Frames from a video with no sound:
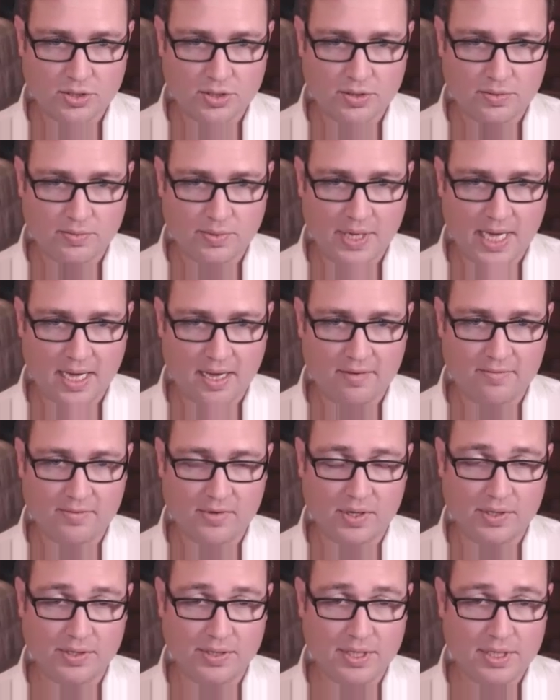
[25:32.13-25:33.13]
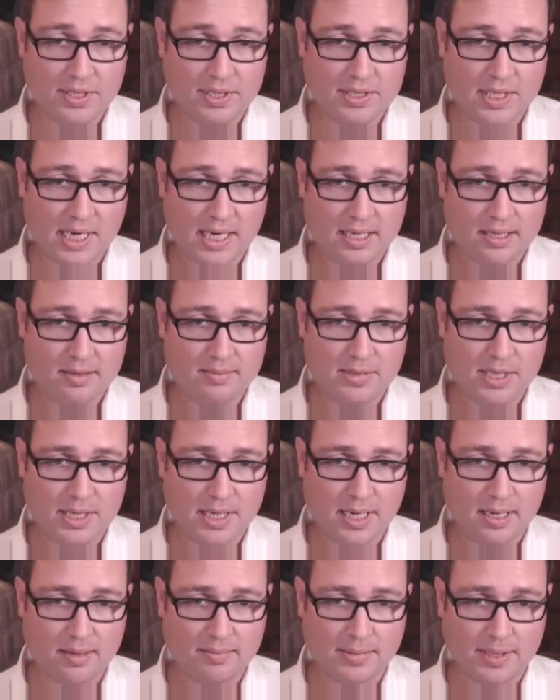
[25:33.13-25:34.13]
just so that we have a little
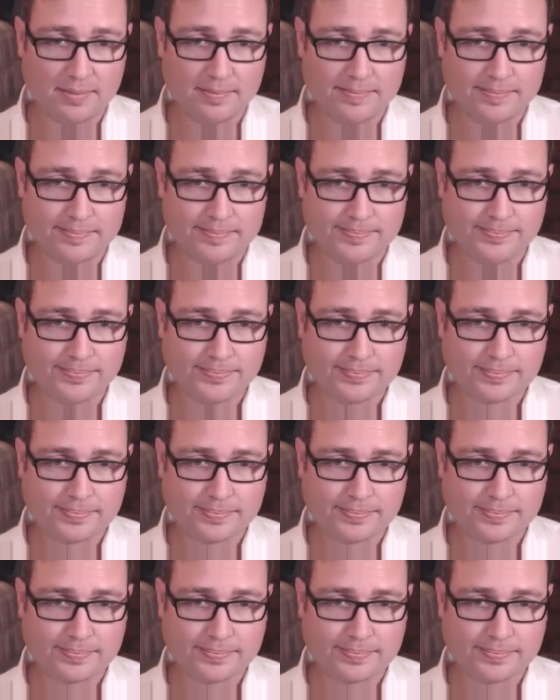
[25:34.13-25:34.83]
tiny bit of damping.